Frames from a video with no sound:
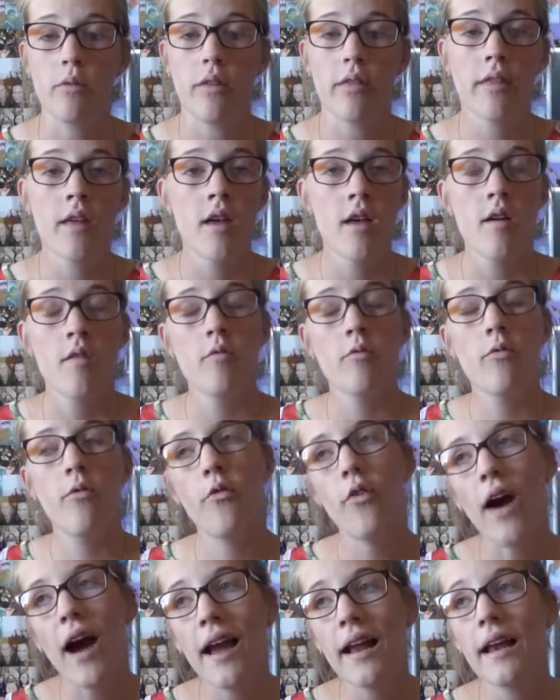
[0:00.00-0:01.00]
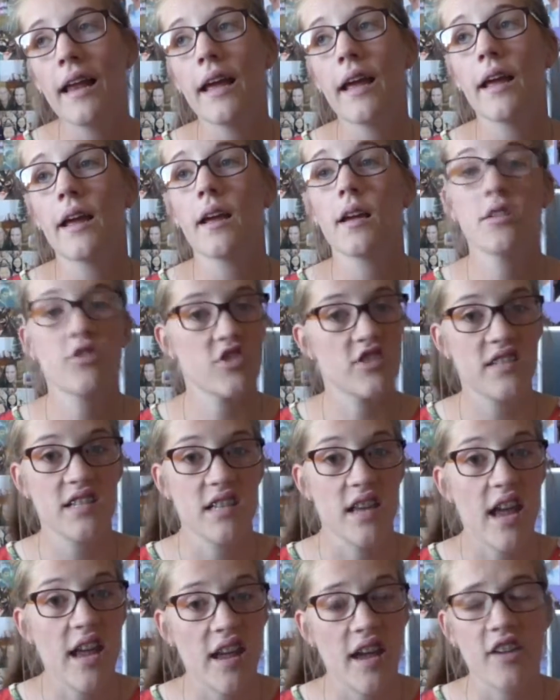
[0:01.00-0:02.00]
with filing, just
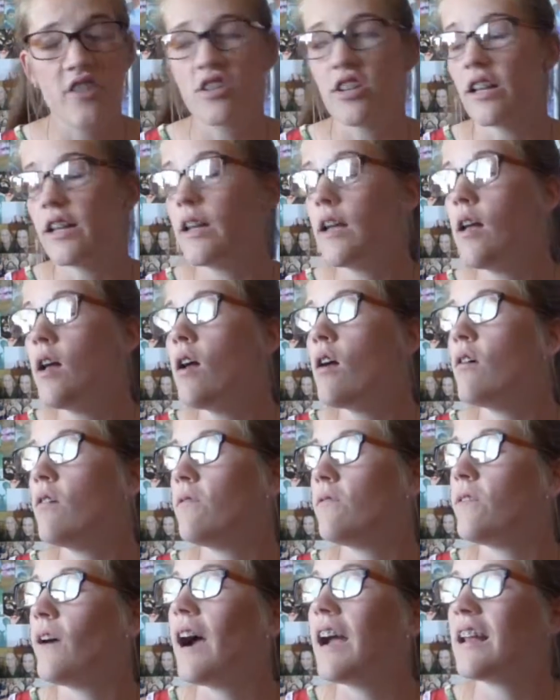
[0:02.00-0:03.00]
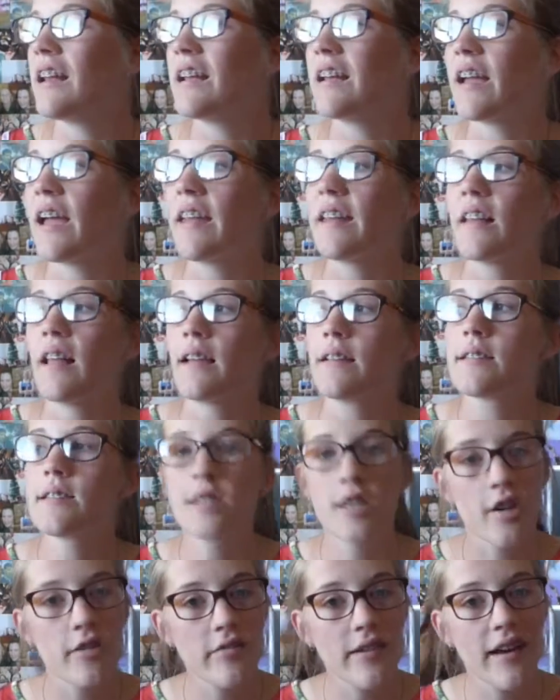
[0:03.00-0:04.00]
today actually, filing and like
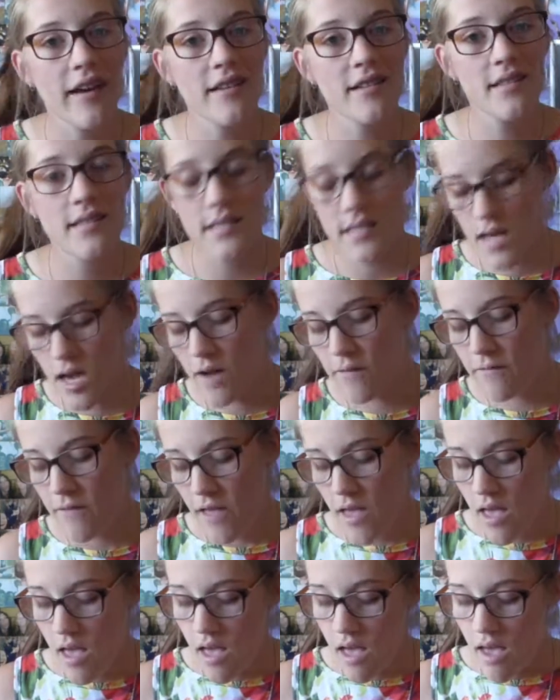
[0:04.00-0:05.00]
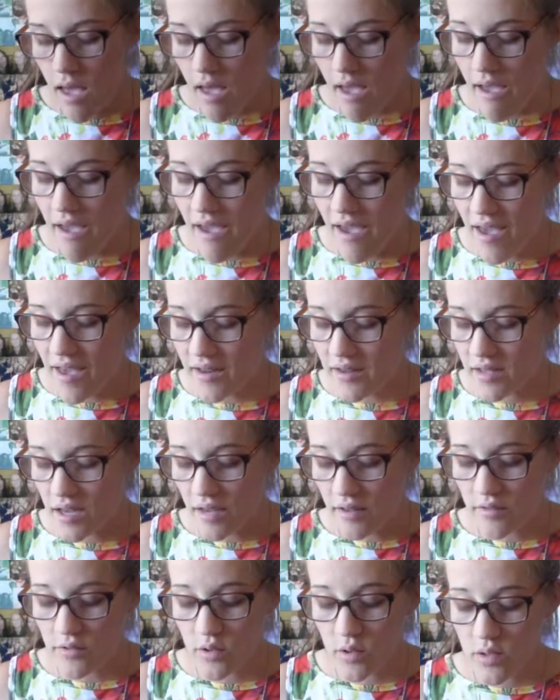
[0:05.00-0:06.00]
surveying stuff. And
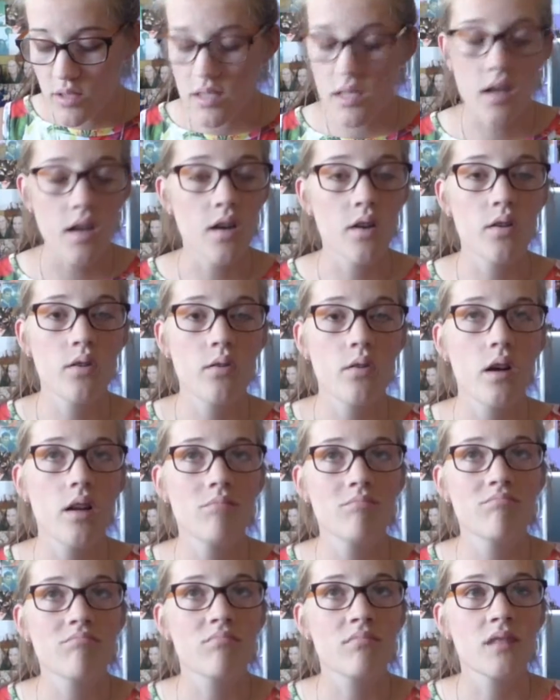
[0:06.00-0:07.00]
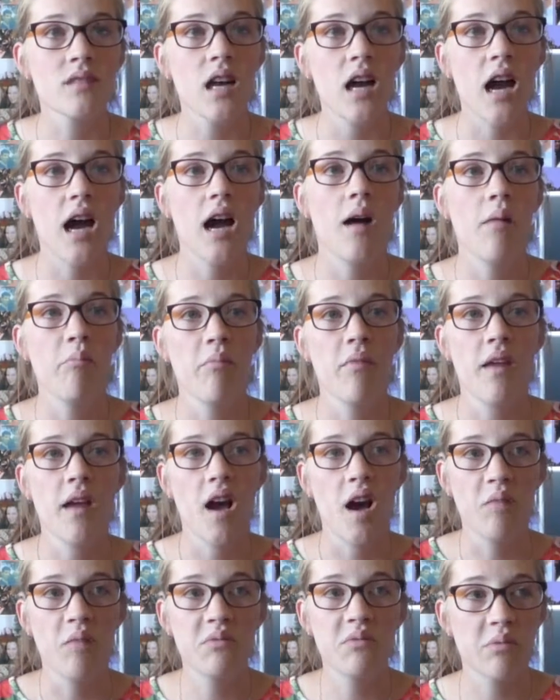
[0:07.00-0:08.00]
I've also
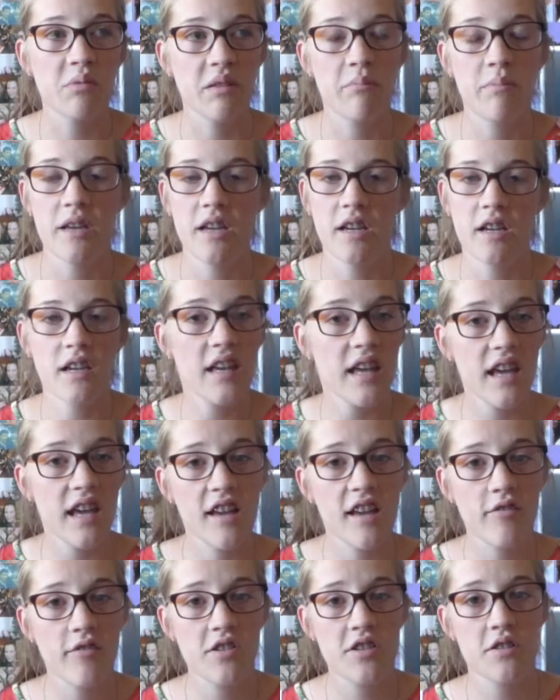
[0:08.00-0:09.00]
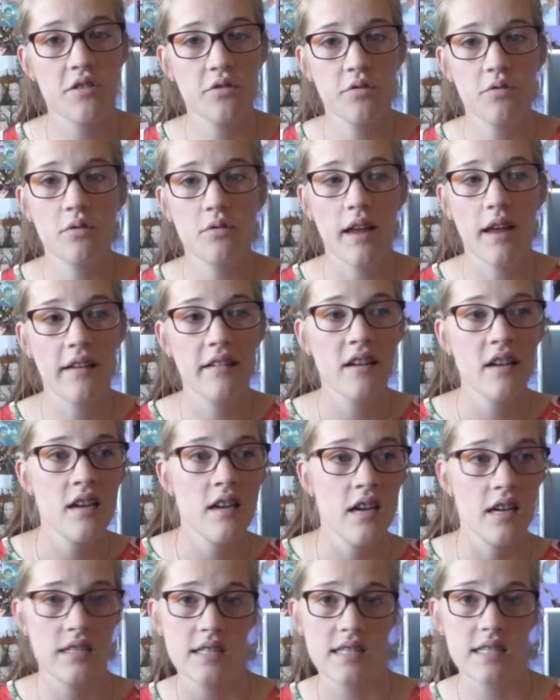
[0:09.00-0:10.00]
helped with being a caregiver to like
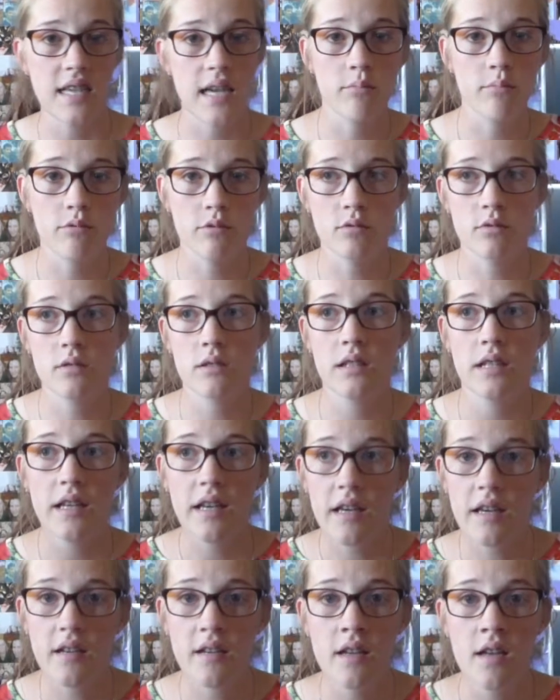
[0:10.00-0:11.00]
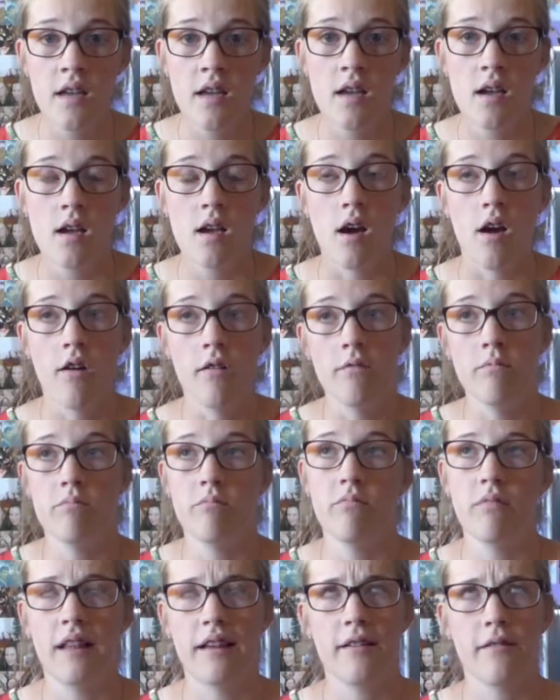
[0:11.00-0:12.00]
a disabled kid, or
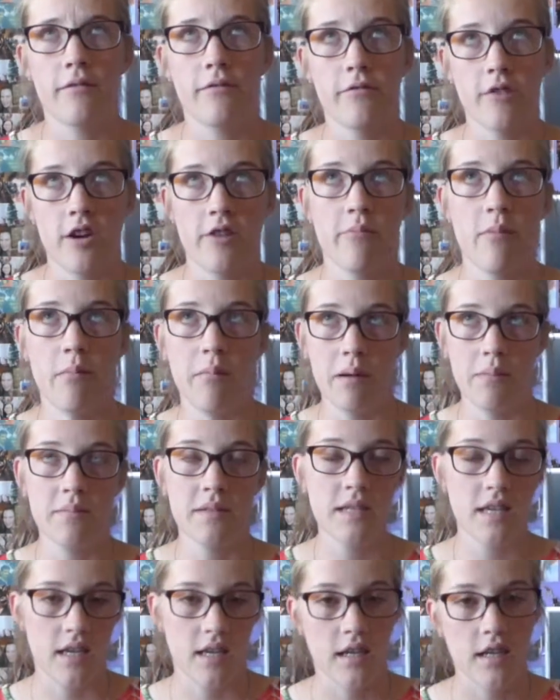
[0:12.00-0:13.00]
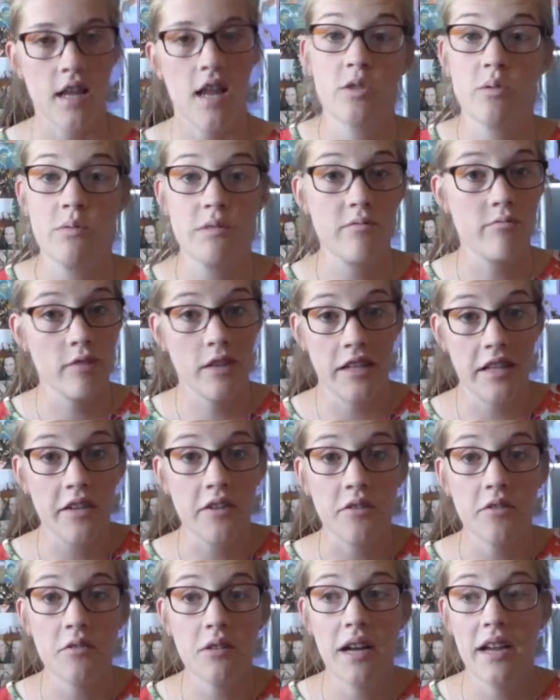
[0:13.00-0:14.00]
like a friend of my mum's kid, which was really
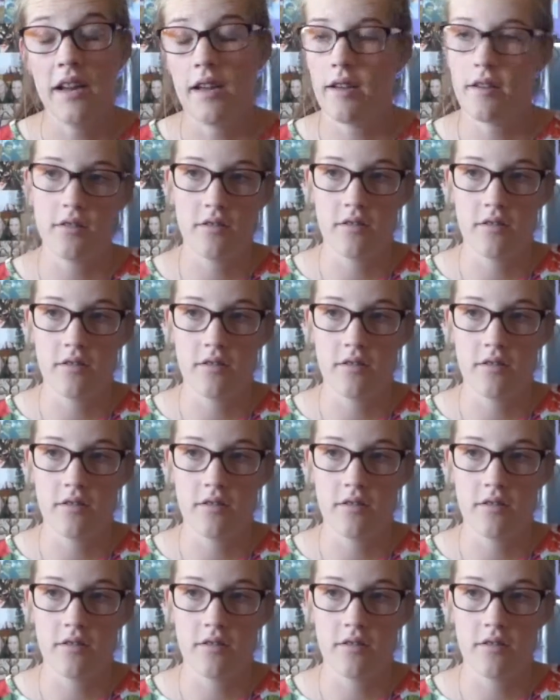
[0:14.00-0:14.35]
cool, and